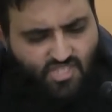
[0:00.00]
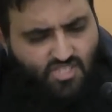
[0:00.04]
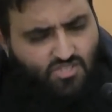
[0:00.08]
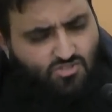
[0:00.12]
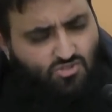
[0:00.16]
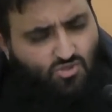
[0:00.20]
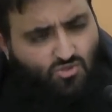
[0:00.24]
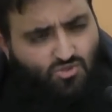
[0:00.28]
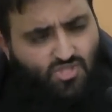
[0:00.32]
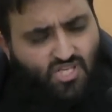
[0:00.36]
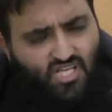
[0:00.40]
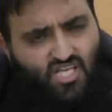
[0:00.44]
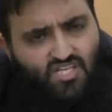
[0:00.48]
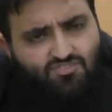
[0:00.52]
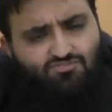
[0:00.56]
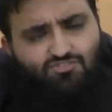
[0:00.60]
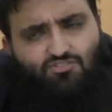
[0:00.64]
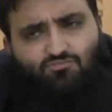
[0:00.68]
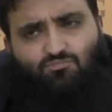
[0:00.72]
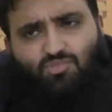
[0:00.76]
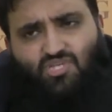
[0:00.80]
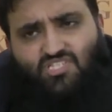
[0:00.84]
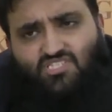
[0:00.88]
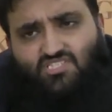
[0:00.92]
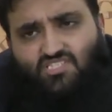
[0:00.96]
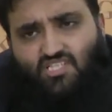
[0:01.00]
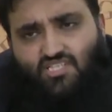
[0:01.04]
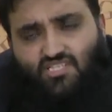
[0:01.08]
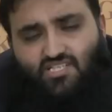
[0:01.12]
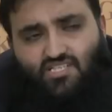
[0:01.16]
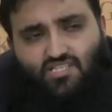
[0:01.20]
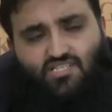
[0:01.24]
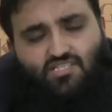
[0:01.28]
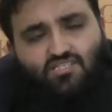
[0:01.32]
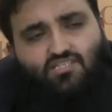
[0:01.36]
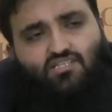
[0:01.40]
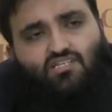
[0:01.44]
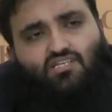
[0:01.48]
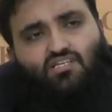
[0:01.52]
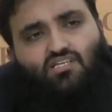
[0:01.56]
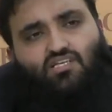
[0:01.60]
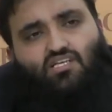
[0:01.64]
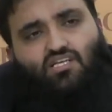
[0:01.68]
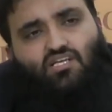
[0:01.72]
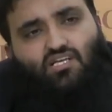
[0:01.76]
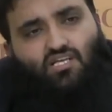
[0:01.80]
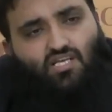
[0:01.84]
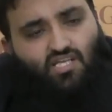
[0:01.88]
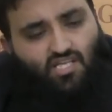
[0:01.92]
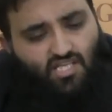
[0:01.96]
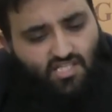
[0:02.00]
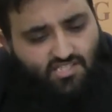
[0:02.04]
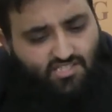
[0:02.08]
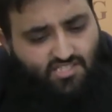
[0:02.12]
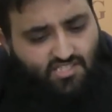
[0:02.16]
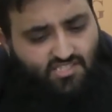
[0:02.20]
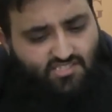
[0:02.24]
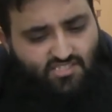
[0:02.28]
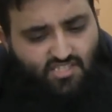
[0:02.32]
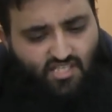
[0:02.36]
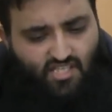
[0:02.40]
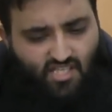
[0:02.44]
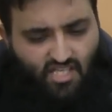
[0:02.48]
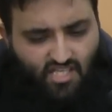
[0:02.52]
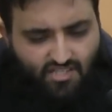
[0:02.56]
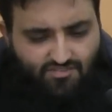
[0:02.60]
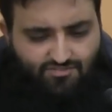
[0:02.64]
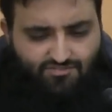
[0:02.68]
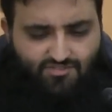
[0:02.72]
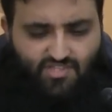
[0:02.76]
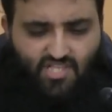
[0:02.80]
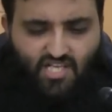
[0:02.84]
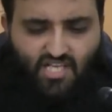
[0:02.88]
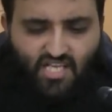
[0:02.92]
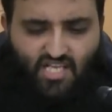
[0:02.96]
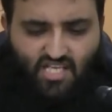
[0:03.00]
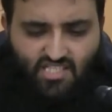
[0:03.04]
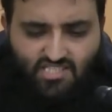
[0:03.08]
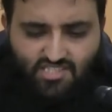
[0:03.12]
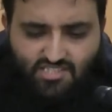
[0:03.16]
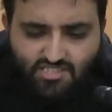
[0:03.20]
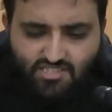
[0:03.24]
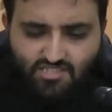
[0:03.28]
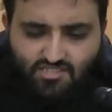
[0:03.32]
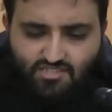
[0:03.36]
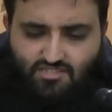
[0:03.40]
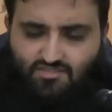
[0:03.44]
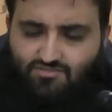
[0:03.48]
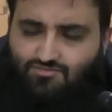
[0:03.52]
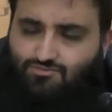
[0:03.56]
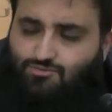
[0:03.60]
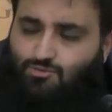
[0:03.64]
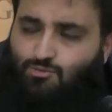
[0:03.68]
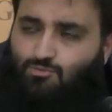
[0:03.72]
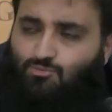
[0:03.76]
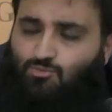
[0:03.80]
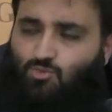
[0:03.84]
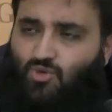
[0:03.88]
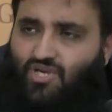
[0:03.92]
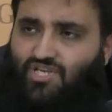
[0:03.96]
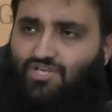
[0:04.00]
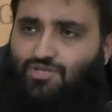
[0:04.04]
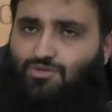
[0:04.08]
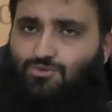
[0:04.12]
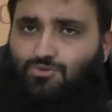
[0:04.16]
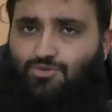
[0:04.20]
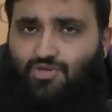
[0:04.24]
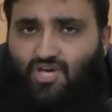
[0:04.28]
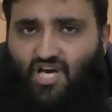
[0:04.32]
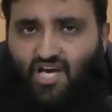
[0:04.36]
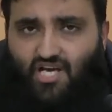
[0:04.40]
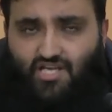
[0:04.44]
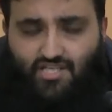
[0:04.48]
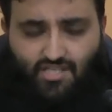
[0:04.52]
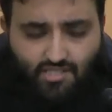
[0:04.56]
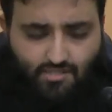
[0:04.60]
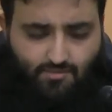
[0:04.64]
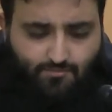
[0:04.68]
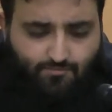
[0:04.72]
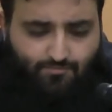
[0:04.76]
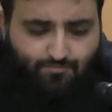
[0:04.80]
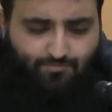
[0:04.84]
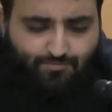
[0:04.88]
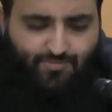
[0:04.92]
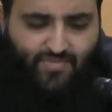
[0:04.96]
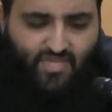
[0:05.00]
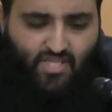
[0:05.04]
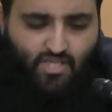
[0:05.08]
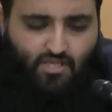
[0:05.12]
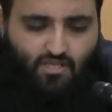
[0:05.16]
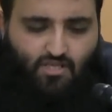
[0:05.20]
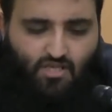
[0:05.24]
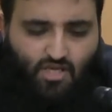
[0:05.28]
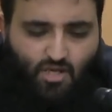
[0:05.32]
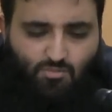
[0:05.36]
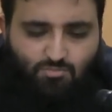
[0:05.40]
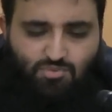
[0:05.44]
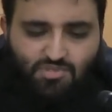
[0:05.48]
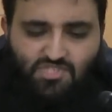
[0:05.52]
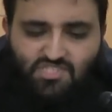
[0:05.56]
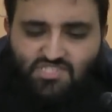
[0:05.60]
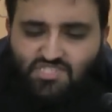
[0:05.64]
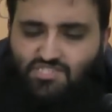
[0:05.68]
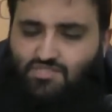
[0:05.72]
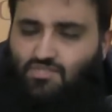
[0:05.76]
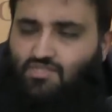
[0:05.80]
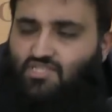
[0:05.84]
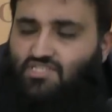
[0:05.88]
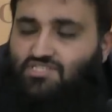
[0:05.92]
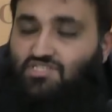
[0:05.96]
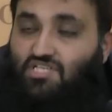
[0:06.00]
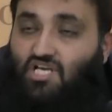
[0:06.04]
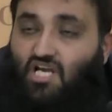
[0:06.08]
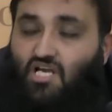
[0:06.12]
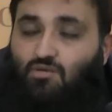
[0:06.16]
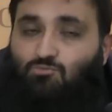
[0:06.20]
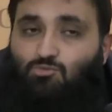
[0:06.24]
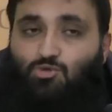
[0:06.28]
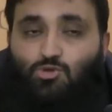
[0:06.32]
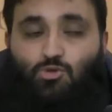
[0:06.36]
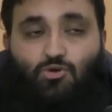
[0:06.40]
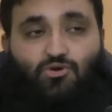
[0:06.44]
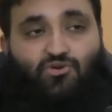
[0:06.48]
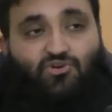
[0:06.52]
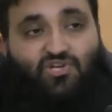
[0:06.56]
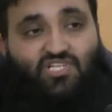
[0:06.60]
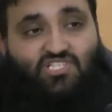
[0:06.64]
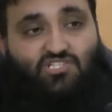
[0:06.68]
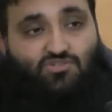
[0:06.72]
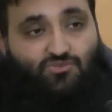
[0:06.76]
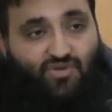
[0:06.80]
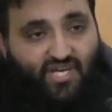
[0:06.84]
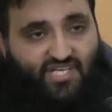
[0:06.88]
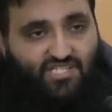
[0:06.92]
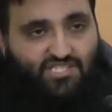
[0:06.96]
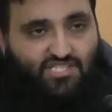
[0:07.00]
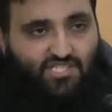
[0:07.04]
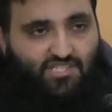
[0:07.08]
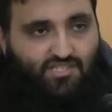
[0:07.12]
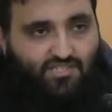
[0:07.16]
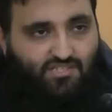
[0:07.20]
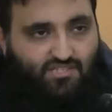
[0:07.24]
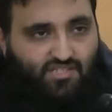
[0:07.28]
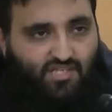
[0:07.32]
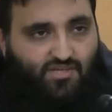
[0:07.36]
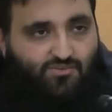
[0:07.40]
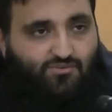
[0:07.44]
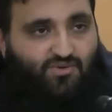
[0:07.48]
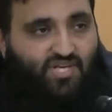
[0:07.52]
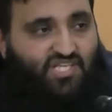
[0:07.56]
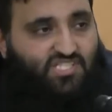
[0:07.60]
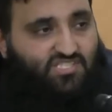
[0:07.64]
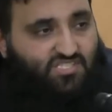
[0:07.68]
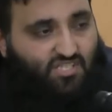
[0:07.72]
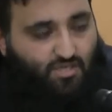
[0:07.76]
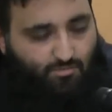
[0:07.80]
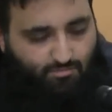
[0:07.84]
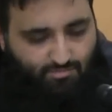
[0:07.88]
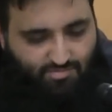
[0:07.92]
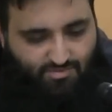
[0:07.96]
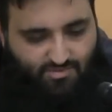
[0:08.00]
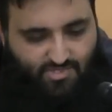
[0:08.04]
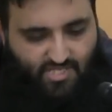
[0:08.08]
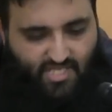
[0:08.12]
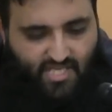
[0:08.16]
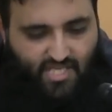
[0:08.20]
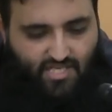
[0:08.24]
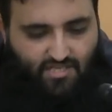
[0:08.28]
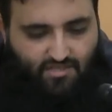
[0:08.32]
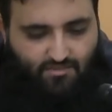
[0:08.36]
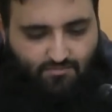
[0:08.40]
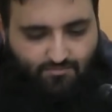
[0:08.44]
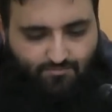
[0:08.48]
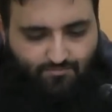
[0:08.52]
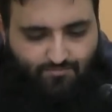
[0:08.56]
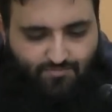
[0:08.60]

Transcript: So the life of barzakh, it is the life that lasts from when you die up until the time you are resurrected and raised up again.